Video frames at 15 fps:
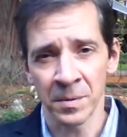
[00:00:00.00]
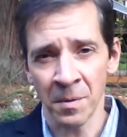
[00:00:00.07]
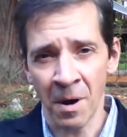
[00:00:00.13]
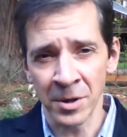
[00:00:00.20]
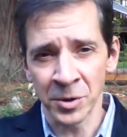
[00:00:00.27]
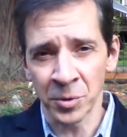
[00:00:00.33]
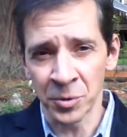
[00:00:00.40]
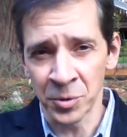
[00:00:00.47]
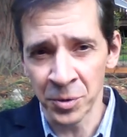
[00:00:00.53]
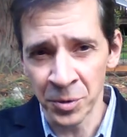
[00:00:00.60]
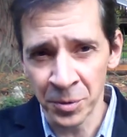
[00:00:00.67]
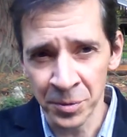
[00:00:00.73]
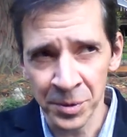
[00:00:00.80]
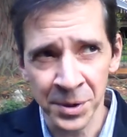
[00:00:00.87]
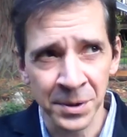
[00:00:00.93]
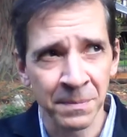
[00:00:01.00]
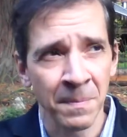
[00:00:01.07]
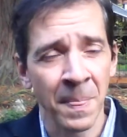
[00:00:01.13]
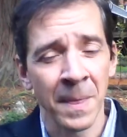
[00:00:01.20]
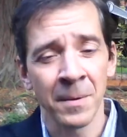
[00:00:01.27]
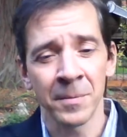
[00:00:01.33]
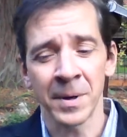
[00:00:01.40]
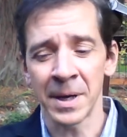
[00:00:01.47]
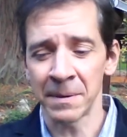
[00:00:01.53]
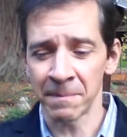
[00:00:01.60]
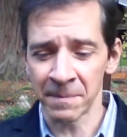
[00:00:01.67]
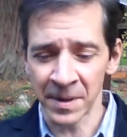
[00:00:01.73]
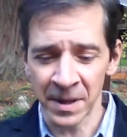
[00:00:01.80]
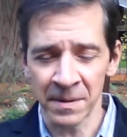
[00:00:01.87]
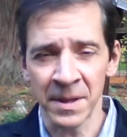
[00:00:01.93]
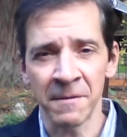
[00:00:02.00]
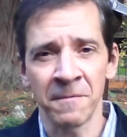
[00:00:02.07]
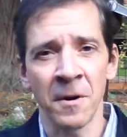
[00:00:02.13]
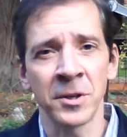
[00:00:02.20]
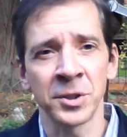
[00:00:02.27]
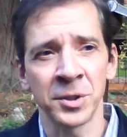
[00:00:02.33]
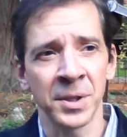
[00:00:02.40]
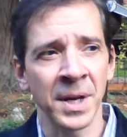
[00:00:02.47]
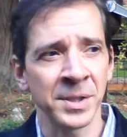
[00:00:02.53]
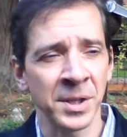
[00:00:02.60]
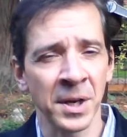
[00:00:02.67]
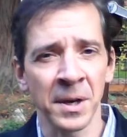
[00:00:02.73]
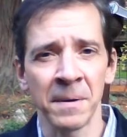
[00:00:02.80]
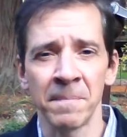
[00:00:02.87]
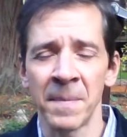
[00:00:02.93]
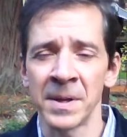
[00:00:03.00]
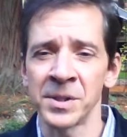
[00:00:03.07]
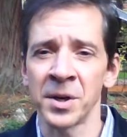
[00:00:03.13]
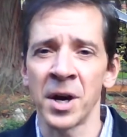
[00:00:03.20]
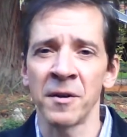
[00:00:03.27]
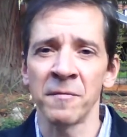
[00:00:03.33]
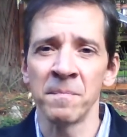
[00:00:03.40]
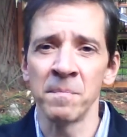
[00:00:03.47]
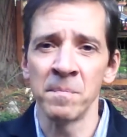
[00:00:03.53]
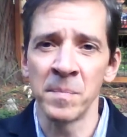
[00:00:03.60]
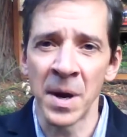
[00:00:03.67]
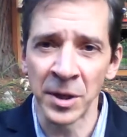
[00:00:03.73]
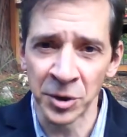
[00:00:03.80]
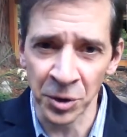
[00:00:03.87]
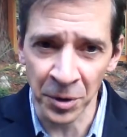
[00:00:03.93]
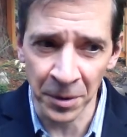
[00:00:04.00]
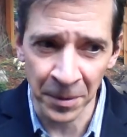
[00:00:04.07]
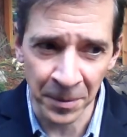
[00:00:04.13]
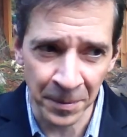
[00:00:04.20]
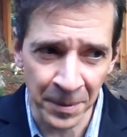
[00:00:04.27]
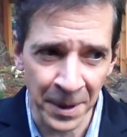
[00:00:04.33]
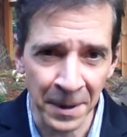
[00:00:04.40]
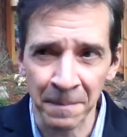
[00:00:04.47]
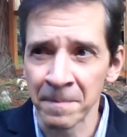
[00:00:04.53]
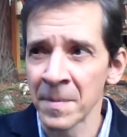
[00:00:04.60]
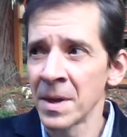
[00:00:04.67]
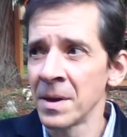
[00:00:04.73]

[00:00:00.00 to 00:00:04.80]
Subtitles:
Logical truths, right? They function as a kind of measure, right?